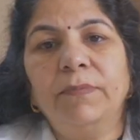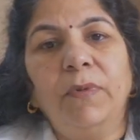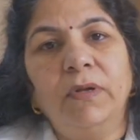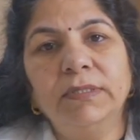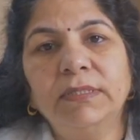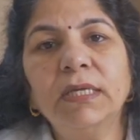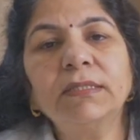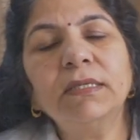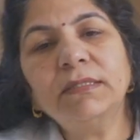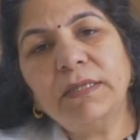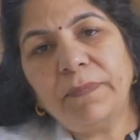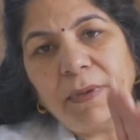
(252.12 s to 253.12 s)
upon?
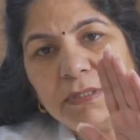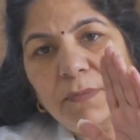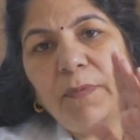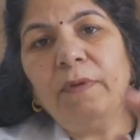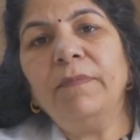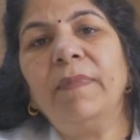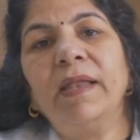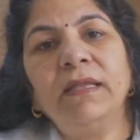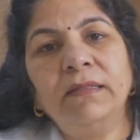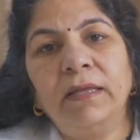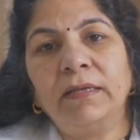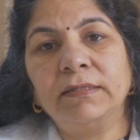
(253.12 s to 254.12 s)
Success depends upon
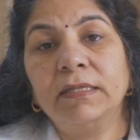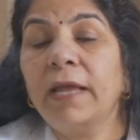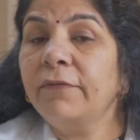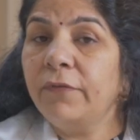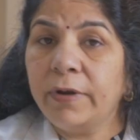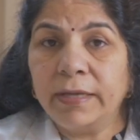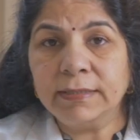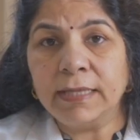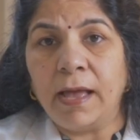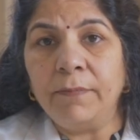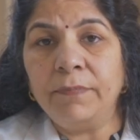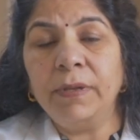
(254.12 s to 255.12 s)
many things, like for
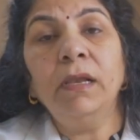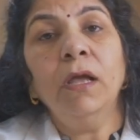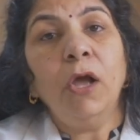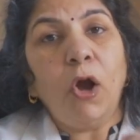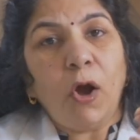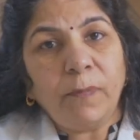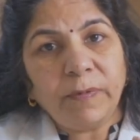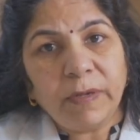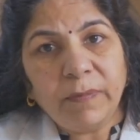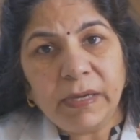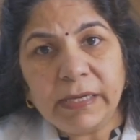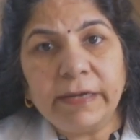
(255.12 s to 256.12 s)
example,
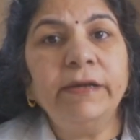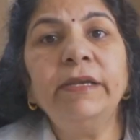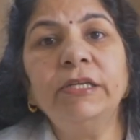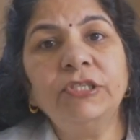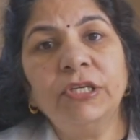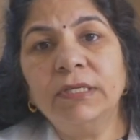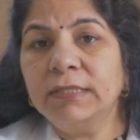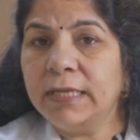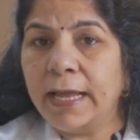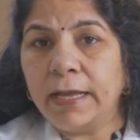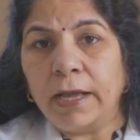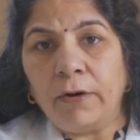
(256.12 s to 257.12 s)
optimal conditions,
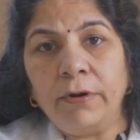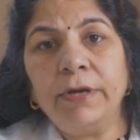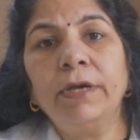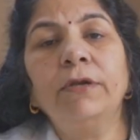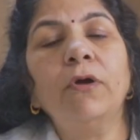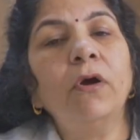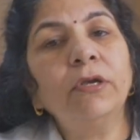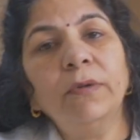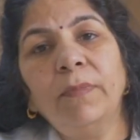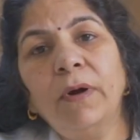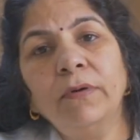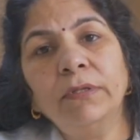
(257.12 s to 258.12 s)
like I already talked
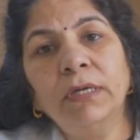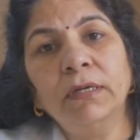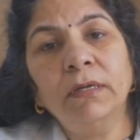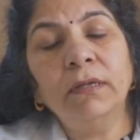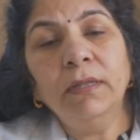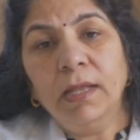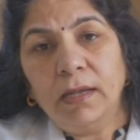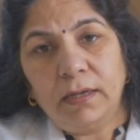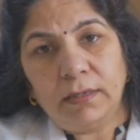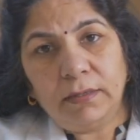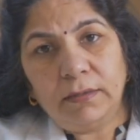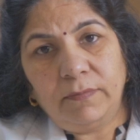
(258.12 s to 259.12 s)
about the
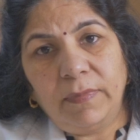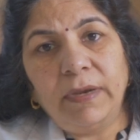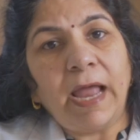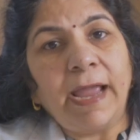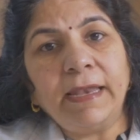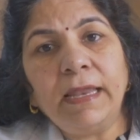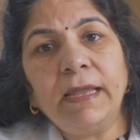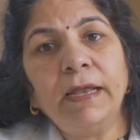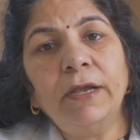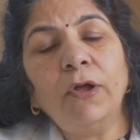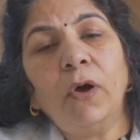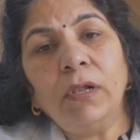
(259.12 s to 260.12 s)
lining
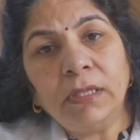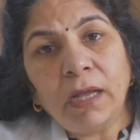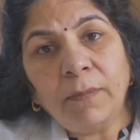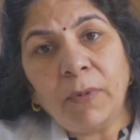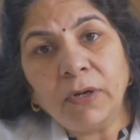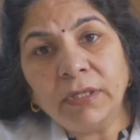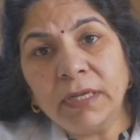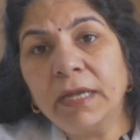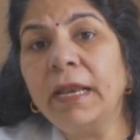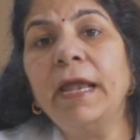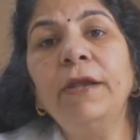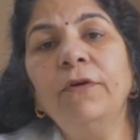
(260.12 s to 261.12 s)
and all, about the
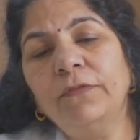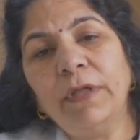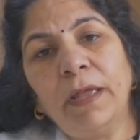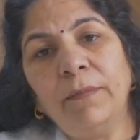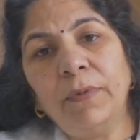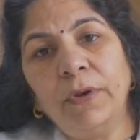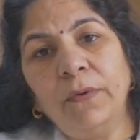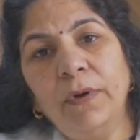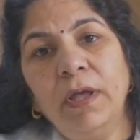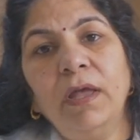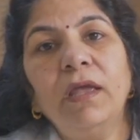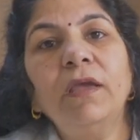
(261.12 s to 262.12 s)
grade of the embryo.
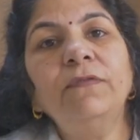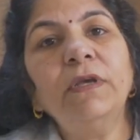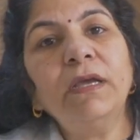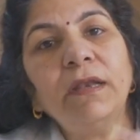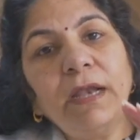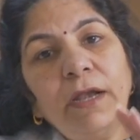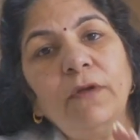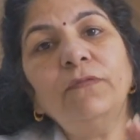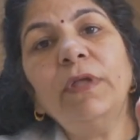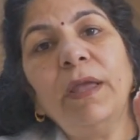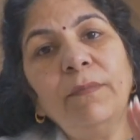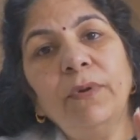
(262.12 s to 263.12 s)
If the grade
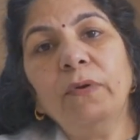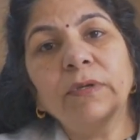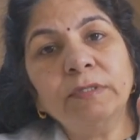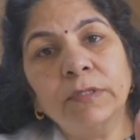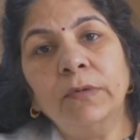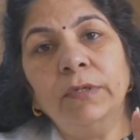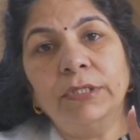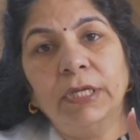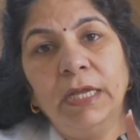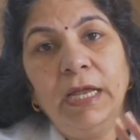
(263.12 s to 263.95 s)
of the embryo is good,